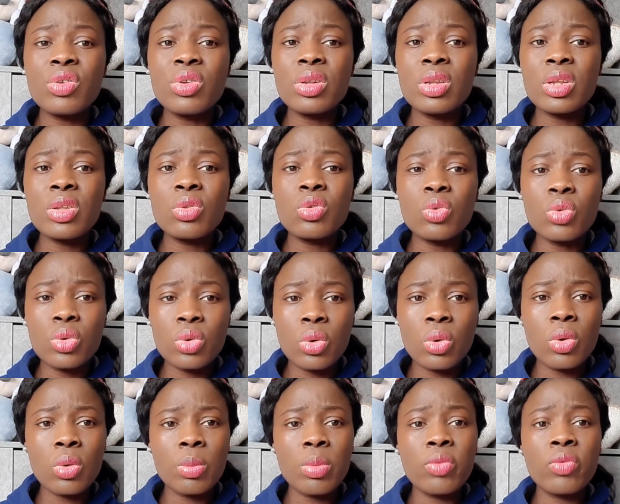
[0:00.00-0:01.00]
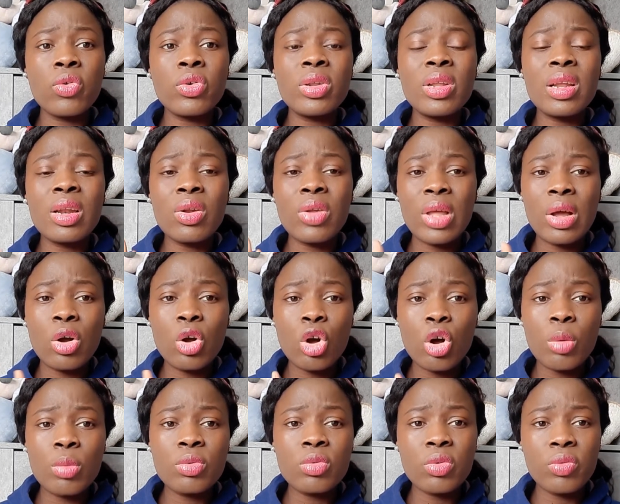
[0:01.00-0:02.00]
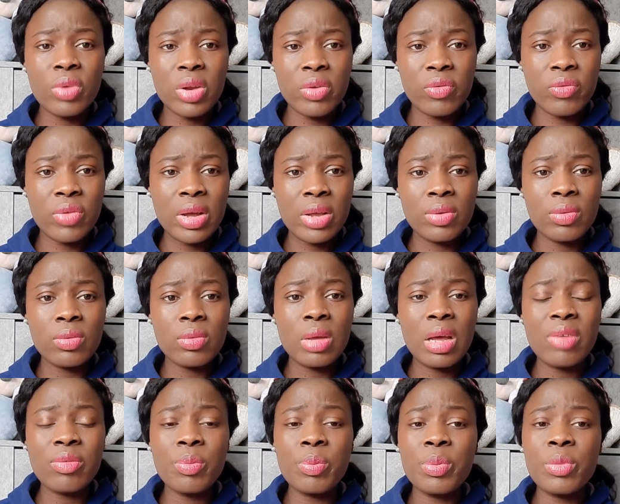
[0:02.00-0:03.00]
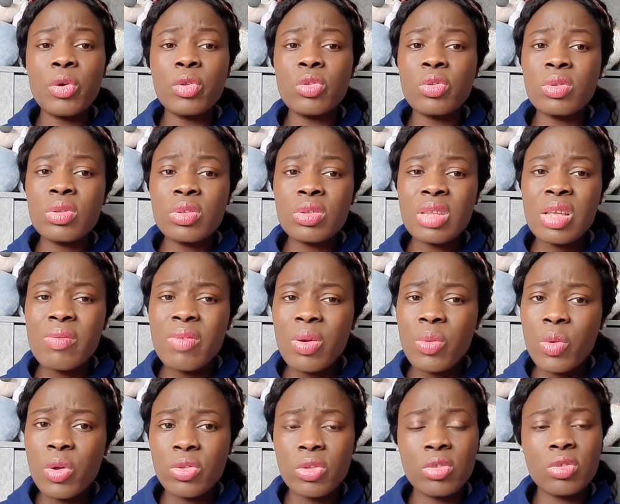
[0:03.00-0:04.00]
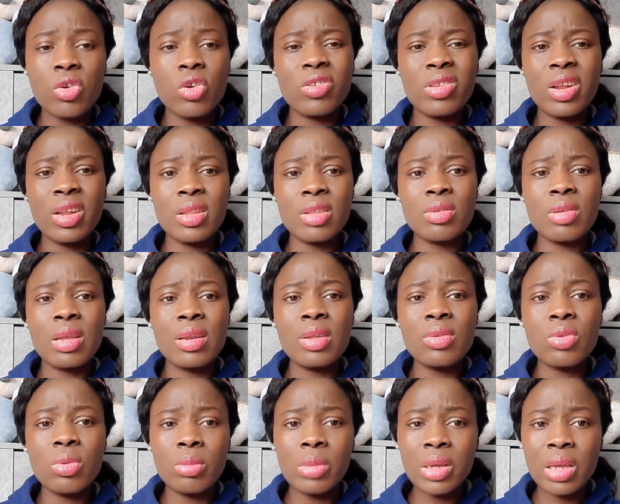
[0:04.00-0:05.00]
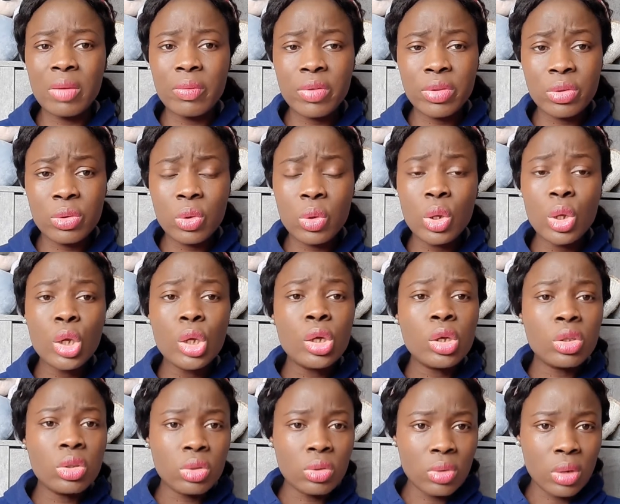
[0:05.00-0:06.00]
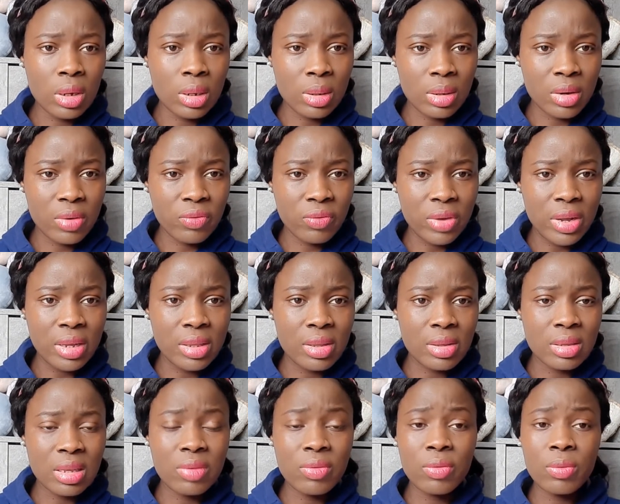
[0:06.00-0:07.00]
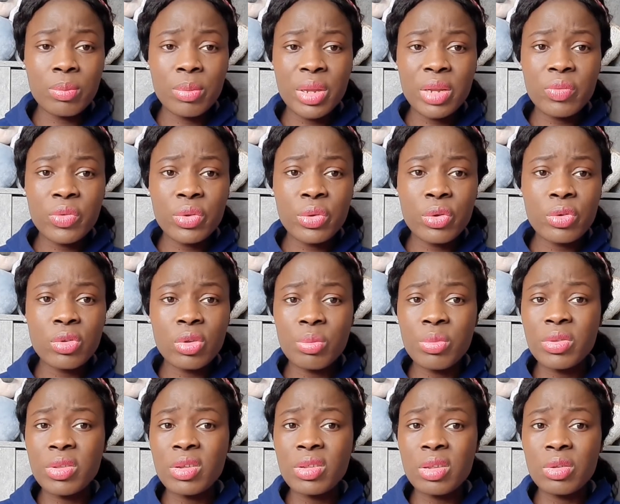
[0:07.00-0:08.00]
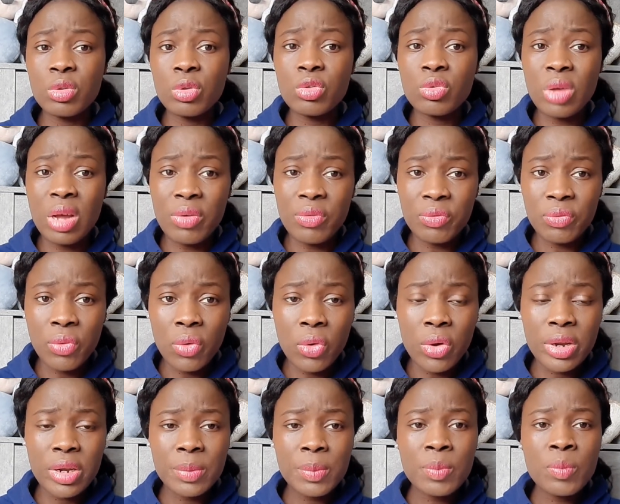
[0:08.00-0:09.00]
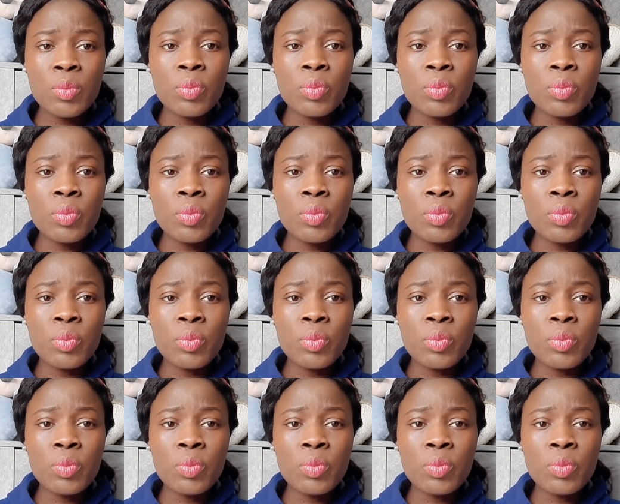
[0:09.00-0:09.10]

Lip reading: you need to know before the lawyer comes to verify you. I've gotten several questions concerning this, so I need to make a video to clarify this. I've made videos on mistakes that you need to avoid.